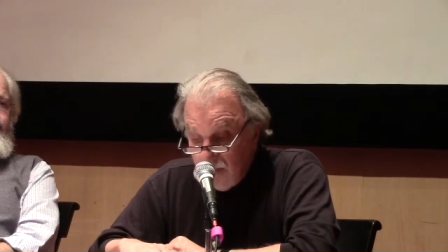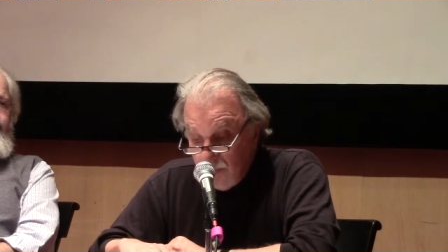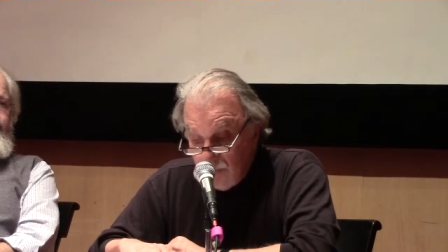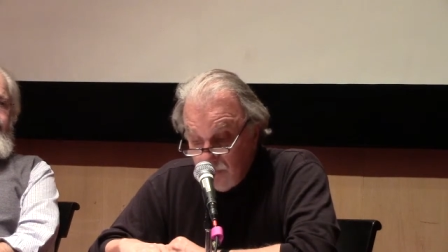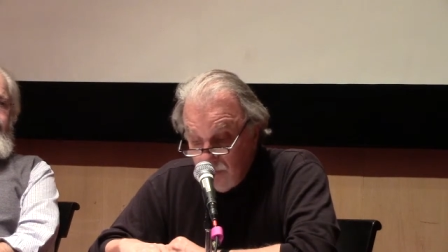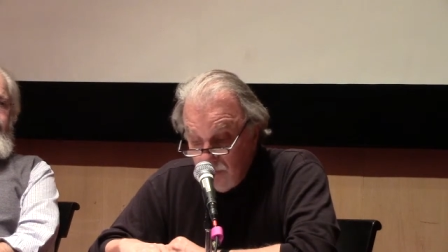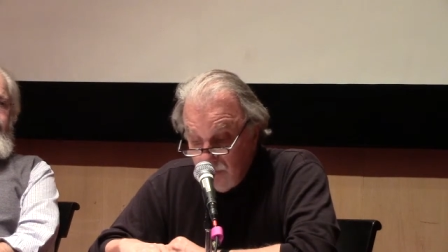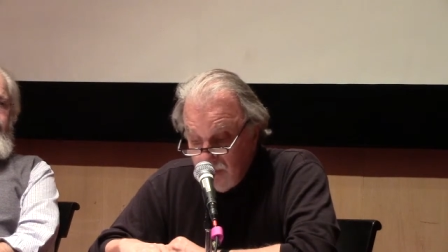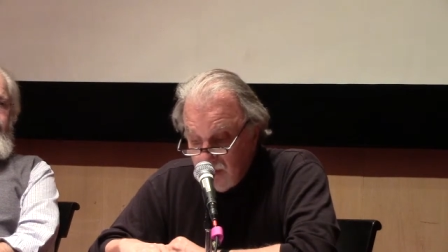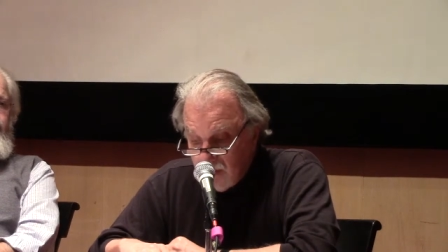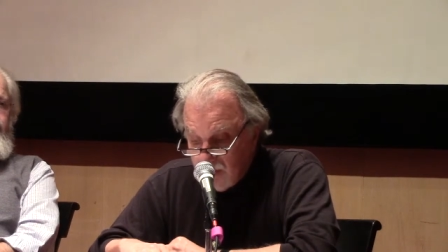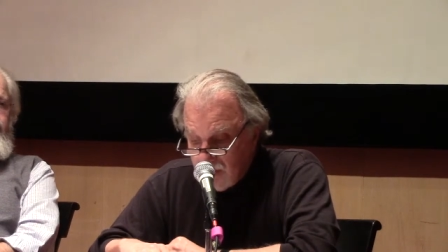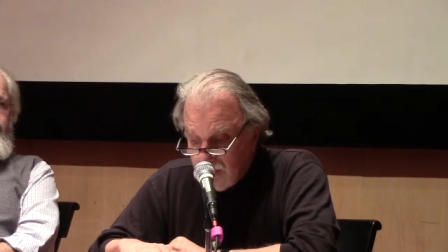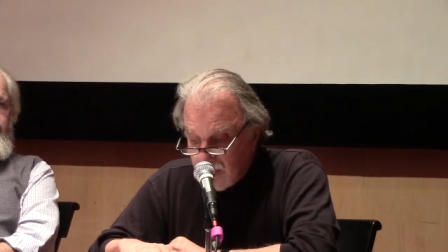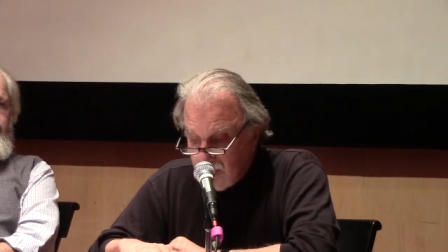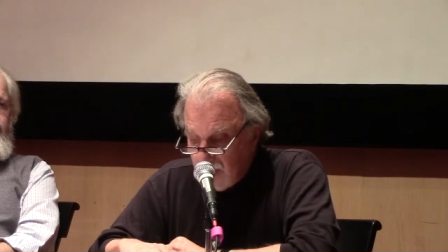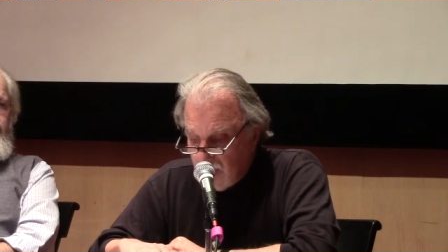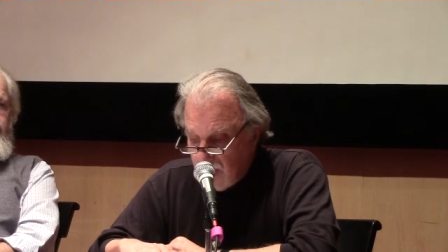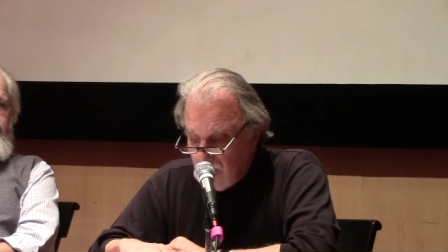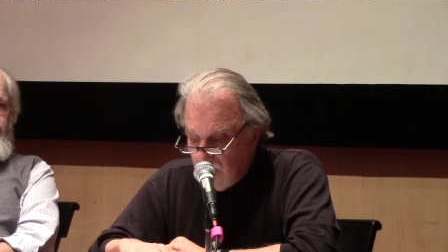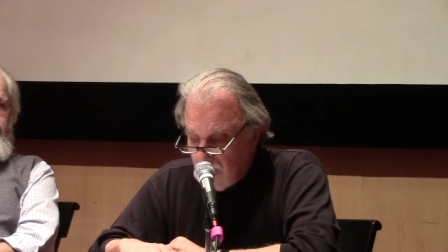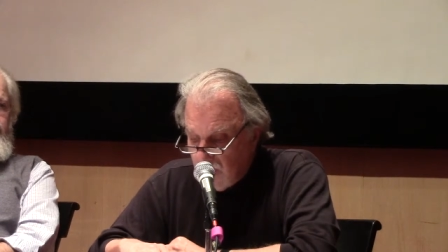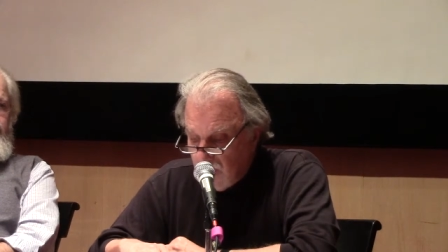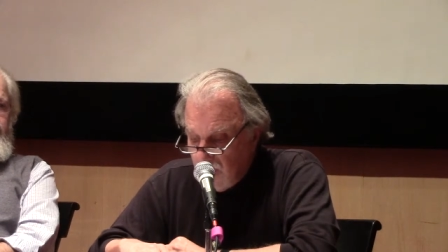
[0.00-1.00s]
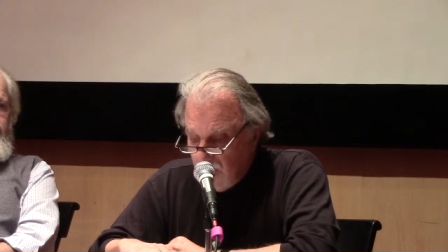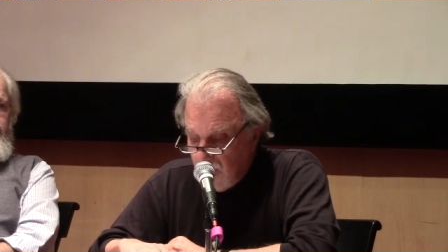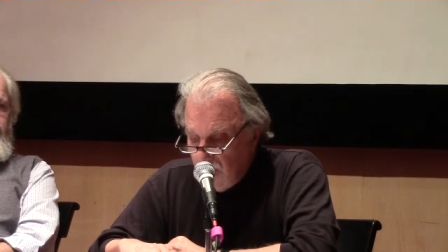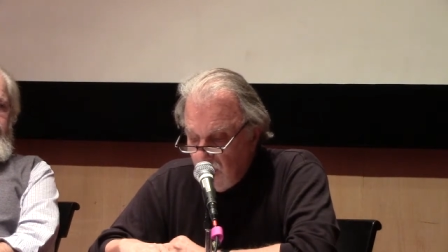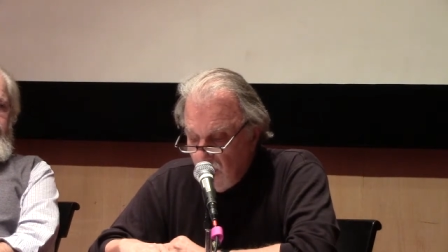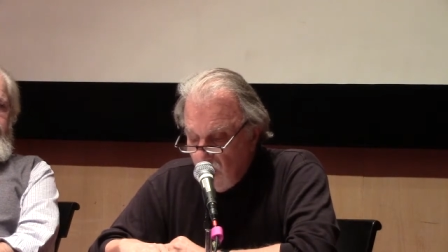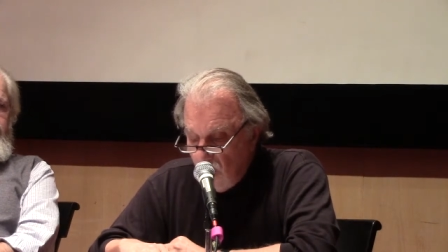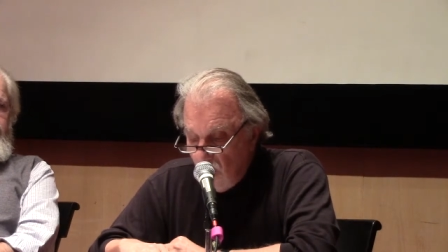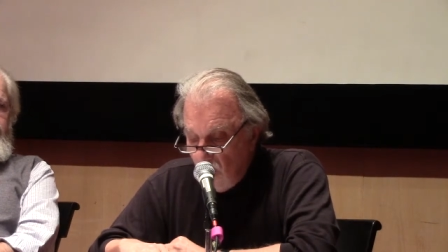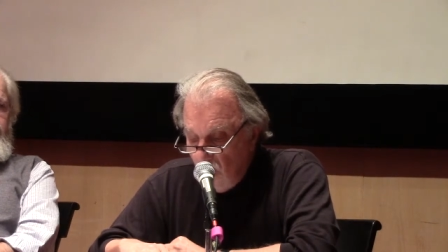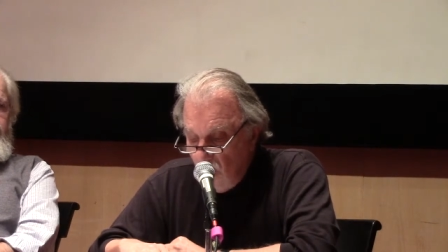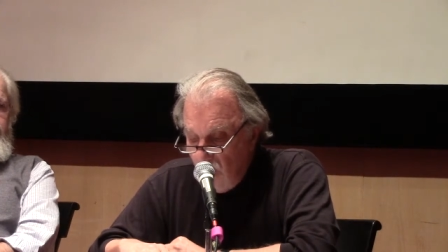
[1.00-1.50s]
he a few years ago?
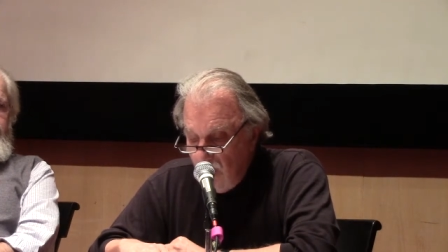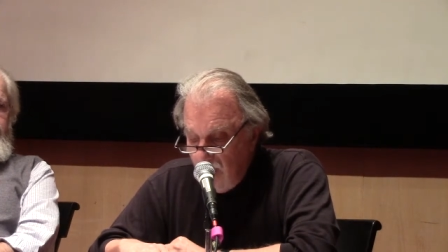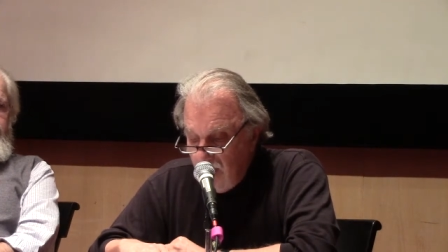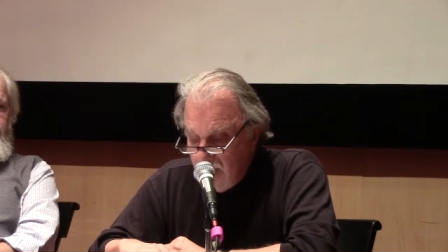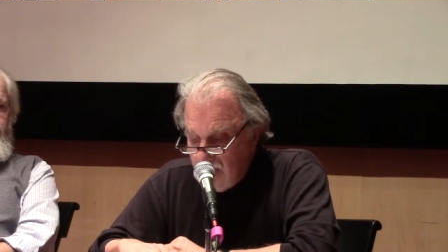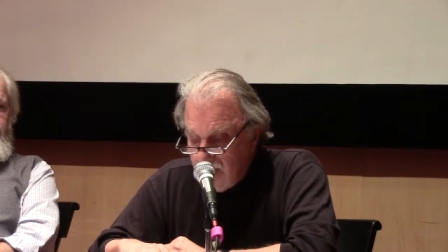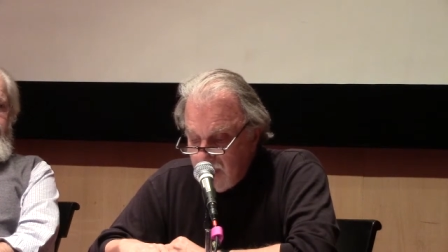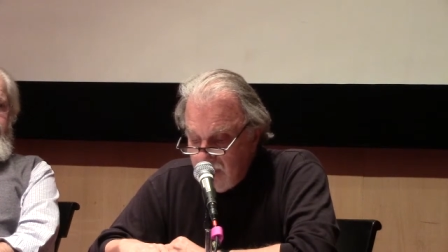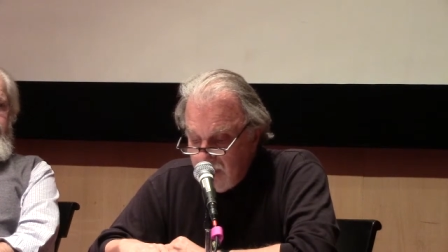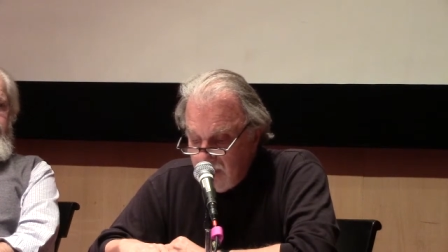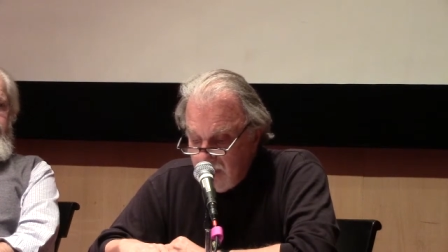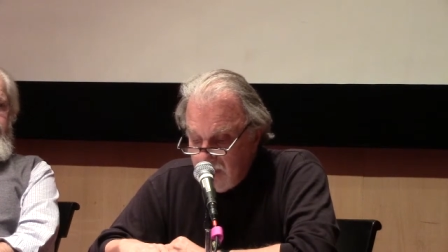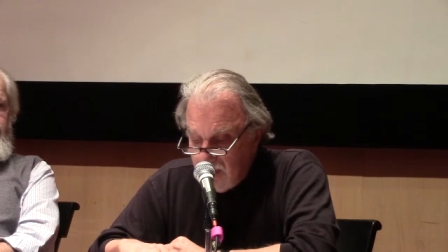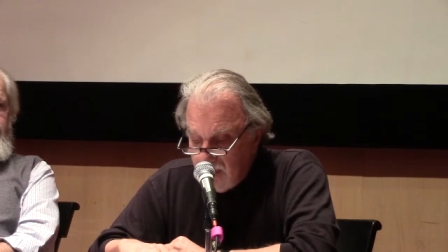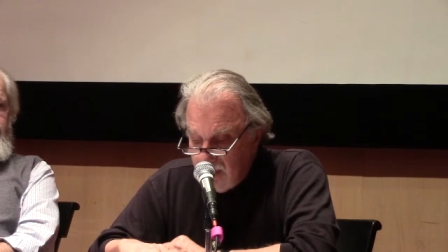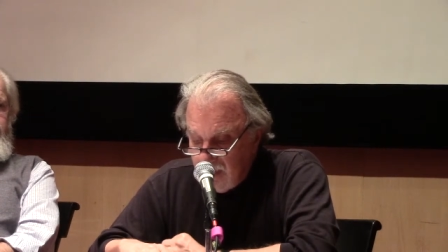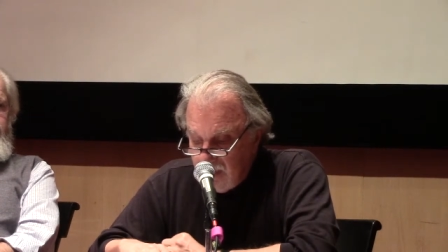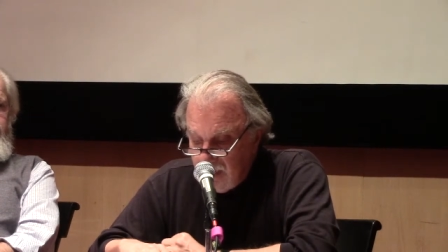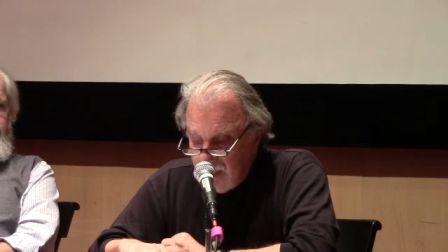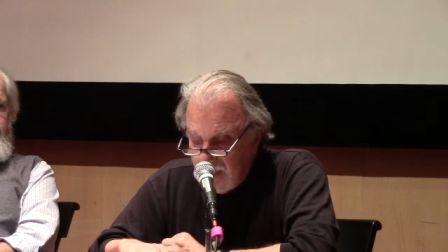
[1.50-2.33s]
When did